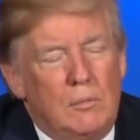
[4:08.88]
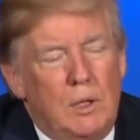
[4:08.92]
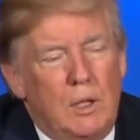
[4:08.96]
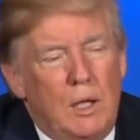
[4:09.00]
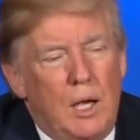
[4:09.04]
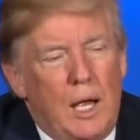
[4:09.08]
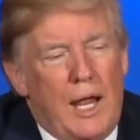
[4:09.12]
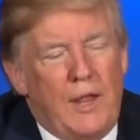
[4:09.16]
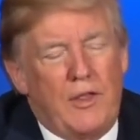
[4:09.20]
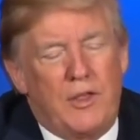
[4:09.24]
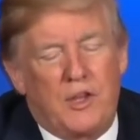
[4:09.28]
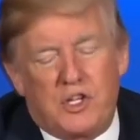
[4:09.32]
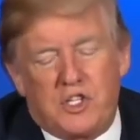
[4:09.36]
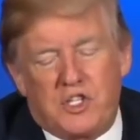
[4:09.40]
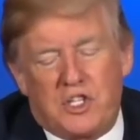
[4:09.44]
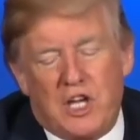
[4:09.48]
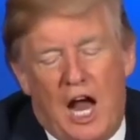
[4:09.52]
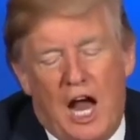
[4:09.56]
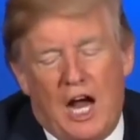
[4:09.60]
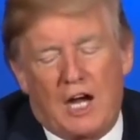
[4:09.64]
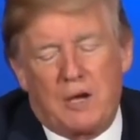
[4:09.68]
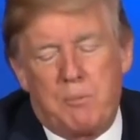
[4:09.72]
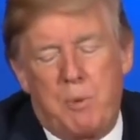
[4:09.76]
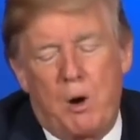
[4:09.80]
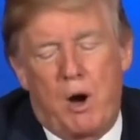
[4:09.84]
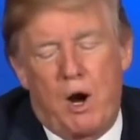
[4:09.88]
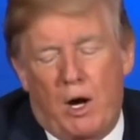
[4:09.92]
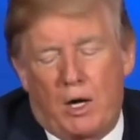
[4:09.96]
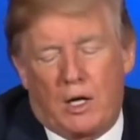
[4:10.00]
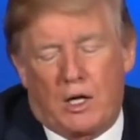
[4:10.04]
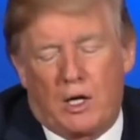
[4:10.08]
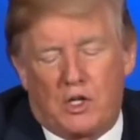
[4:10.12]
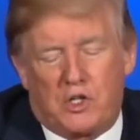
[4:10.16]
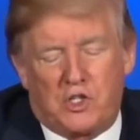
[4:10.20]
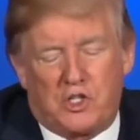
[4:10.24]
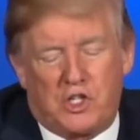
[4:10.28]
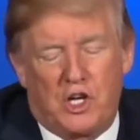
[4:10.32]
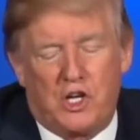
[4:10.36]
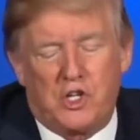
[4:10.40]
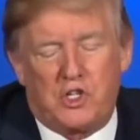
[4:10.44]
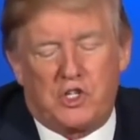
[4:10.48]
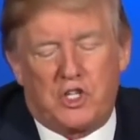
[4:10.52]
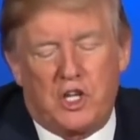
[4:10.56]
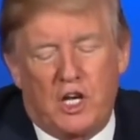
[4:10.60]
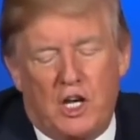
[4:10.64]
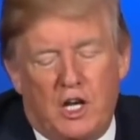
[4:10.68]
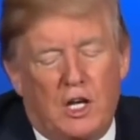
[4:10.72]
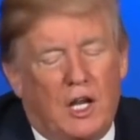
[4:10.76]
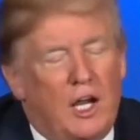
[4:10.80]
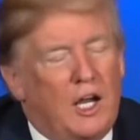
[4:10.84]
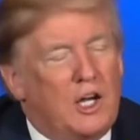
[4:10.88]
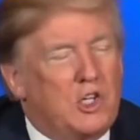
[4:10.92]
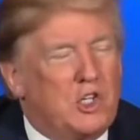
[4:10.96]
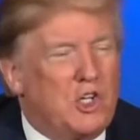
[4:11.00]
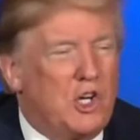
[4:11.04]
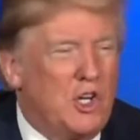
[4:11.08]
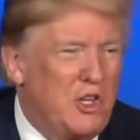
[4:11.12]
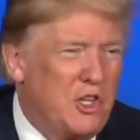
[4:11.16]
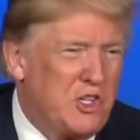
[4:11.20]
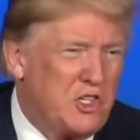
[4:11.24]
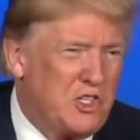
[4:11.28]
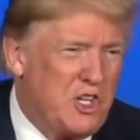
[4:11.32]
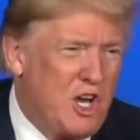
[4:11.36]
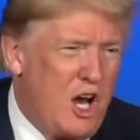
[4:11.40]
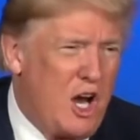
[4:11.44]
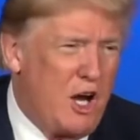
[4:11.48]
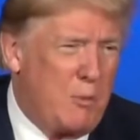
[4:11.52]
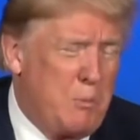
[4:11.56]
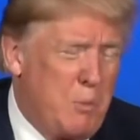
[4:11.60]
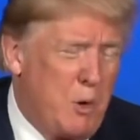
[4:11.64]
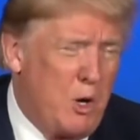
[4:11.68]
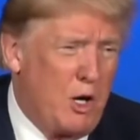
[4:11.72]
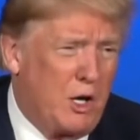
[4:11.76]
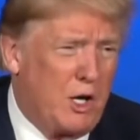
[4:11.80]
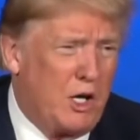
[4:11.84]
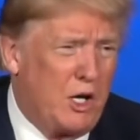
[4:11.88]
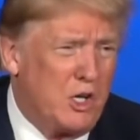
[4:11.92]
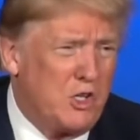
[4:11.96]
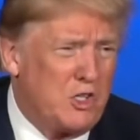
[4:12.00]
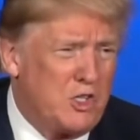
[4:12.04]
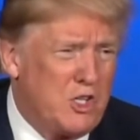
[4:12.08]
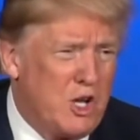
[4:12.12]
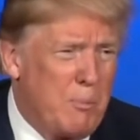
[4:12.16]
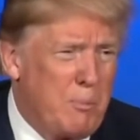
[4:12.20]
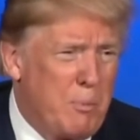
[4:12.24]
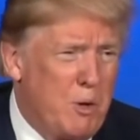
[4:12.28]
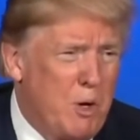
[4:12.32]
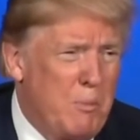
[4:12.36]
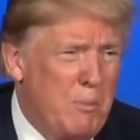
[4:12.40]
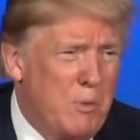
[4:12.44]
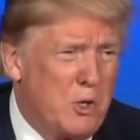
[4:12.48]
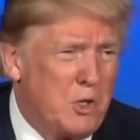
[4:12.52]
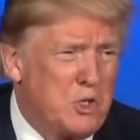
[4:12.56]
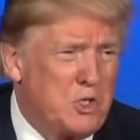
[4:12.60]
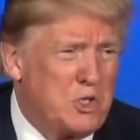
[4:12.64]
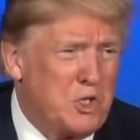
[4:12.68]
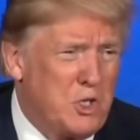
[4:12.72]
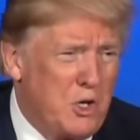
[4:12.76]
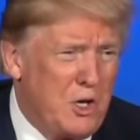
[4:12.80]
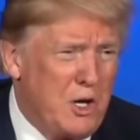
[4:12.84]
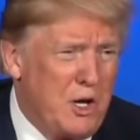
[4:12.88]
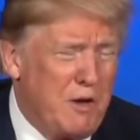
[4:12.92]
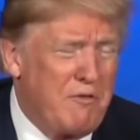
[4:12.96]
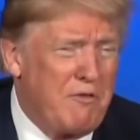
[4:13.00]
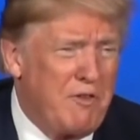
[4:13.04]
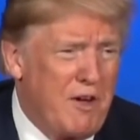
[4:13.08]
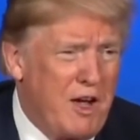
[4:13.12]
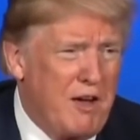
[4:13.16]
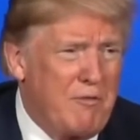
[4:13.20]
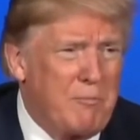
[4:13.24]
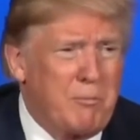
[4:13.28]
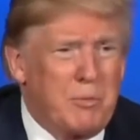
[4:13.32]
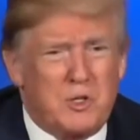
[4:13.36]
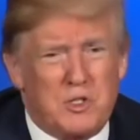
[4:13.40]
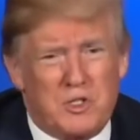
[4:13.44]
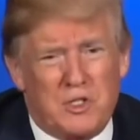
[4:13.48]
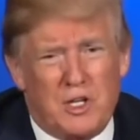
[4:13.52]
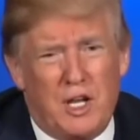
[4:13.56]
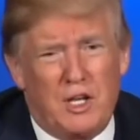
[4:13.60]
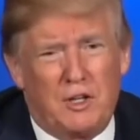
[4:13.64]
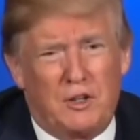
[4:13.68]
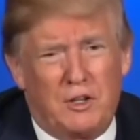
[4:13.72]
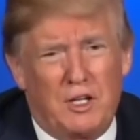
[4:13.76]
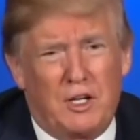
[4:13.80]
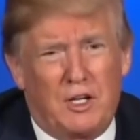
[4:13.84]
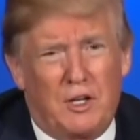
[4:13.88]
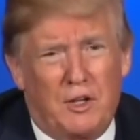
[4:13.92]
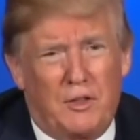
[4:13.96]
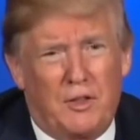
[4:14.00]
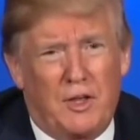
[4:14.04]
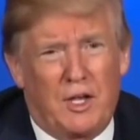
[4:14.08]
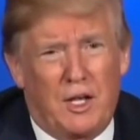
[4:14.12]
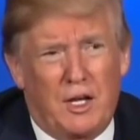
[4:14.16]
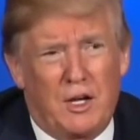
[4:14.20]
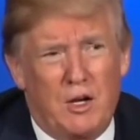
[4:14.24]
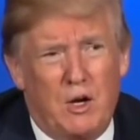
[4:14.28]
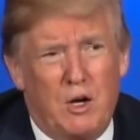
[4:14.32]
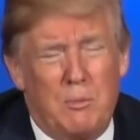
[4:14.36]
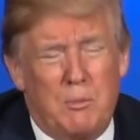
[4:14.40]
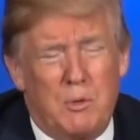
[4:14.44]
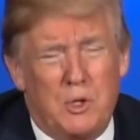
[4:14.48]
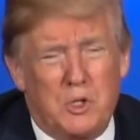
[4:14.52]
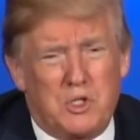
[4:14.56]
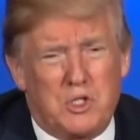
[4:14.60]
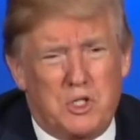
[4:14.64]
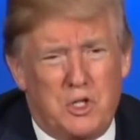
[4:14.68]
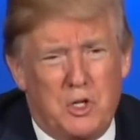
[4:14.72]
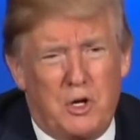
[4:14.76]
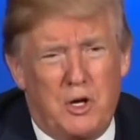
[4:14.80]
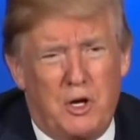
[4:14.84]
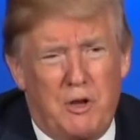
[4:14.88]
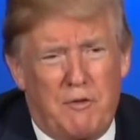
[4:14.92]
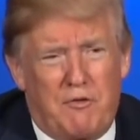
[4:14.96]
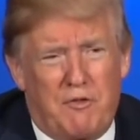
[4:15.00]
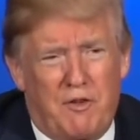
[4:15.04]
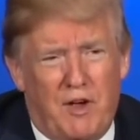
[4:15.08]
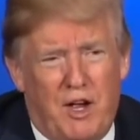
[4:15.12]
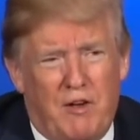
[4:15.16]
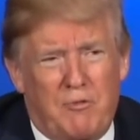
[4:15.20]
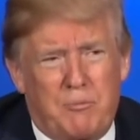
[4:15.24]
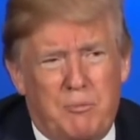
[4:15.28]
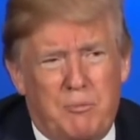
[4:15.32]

And the stock market, since the election, the stock market is up almost 35%. Think of that, almost 35%.